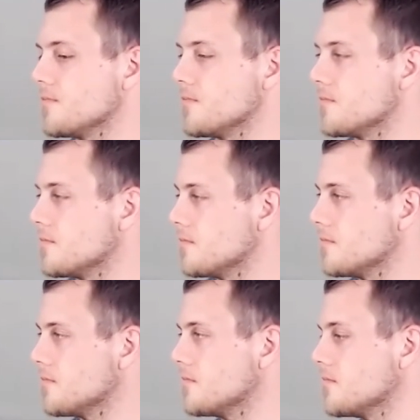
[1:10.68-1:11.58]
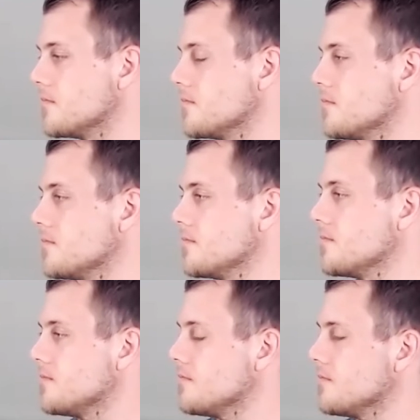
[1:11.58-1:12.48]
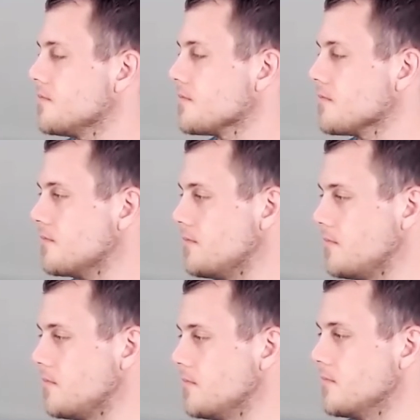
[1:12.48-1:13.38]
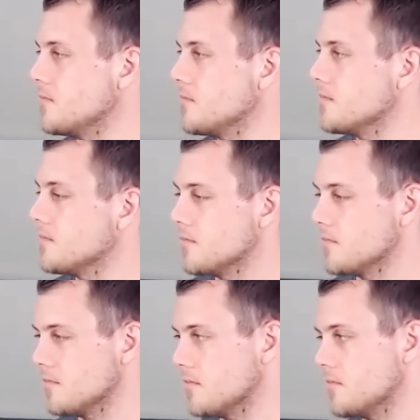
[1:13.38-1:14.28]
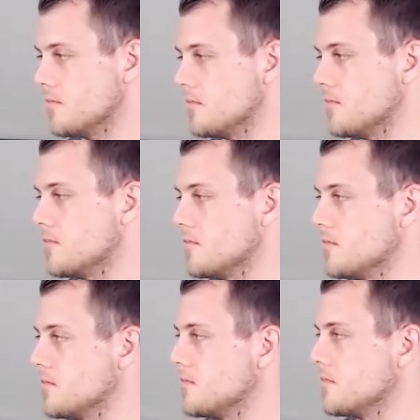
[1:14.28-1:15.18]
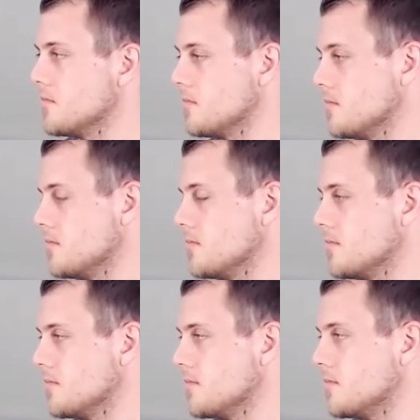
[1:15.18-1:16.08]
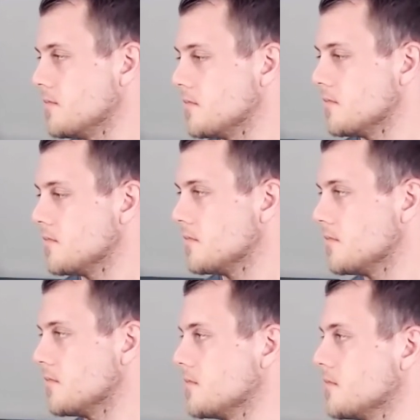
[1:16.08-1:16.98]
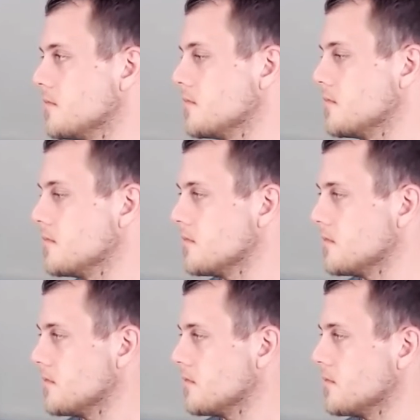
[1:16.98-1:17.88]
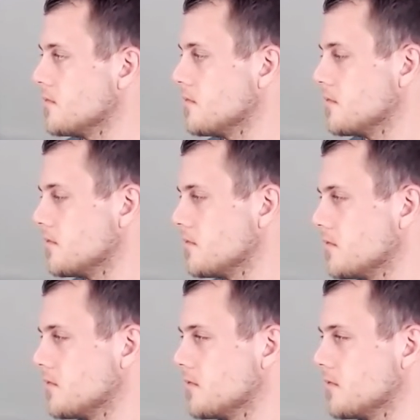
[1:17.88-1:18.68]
(not speaking)